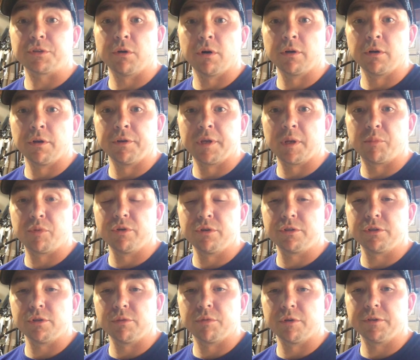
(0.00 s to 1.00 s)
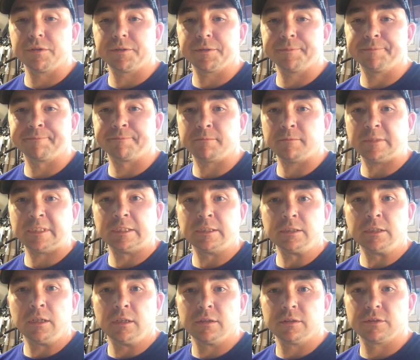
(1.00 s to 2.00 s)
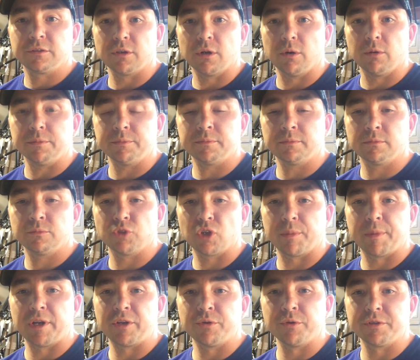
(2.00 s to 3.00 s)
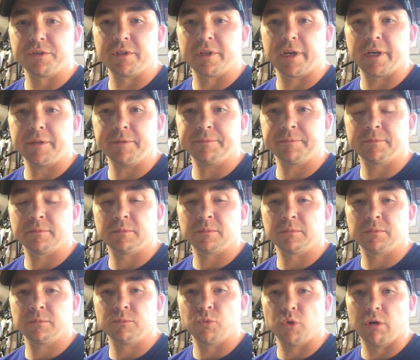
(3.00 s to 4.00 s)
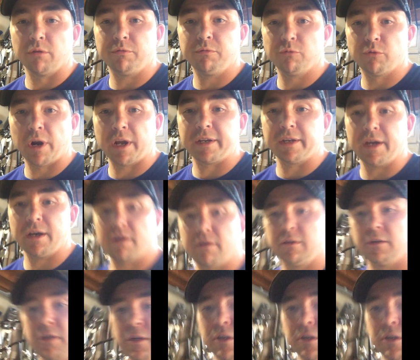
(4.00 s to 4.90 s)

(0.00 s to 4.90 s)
going on there, brew tubers? So, what am I doing today? Well, right now,